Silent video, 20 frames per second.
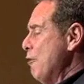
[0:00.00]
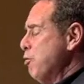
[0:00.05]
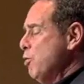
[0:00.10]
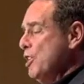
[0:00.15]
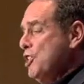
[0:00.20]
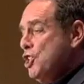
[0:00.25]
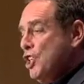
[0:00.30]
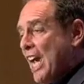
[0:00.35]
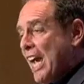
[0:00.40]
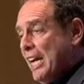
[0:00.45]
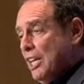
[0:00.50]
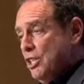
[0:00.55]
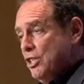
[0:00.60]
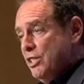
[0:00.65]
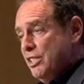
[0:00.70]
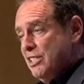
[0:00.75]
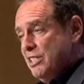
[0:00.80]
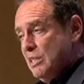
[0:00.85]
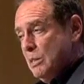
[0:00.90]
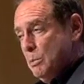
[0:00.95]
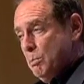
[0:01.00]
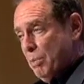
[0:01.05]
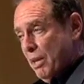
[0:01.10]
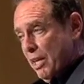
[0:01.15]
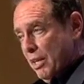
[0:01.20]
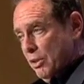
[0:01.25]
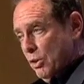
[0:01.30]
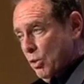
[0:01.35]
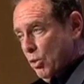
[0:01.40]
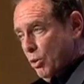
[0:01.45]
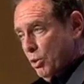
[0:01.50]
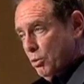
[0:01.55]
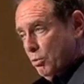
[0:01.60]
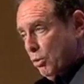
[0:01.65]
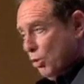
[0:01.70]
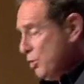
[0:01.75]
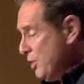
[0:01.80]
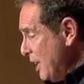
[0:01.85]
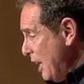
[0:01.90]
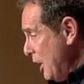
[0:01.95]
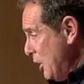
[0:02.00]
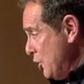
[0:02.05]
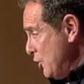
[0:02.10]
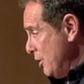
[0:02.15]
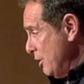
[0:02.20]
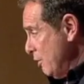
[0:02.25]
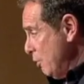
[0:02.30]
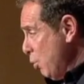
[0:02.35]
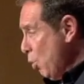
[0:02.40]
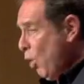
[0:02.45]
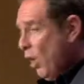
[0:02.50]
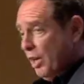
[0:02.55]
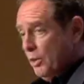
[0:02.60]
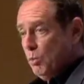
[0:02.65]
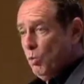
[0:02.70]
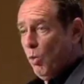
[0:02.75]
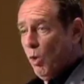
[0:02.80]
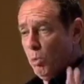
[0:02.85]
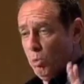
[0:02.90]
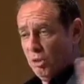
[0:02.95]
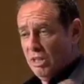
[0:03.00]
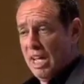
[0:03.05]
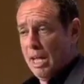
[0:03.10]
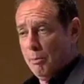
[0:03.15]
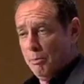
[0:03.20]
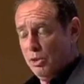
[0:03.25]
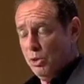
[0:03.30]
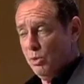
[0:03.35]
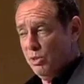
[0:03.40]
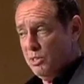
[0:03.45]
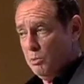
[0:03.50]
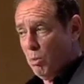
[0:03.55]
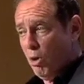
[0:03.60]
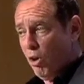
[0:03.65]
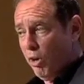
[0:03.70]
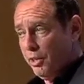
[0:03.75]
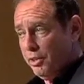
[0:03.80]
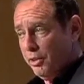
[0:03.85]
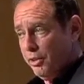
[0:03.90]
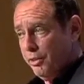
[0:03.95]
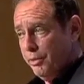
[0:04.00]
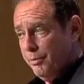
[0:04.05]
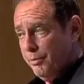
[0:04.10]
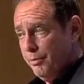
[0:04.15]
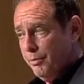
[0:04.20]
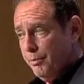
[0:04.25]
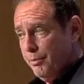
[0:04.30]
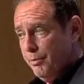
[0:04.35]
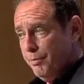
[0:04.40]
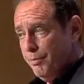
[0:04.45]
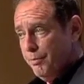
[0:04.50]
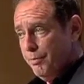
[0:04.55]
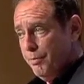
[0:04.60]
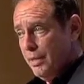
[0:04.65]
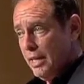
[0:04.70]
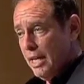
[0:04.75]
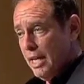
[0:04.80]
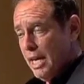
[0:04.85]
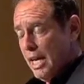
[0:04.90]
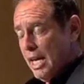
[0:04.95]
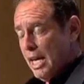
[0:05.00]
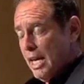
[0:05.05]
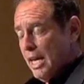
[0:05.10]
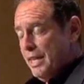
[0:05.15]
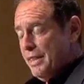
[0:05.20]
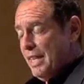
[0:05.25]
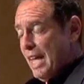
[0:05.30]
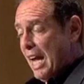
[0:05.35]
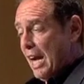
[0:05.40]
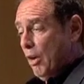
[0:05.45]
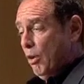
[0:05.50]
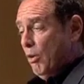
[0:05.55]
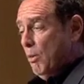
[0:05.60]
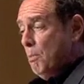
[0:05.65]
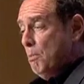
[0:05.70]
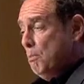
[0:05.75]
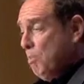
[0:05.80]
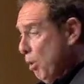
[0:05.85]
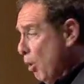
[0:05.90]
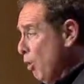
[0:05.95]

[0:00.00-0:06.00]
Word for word: If we change the spin or the rotation of one, what will happen to its partner? Now,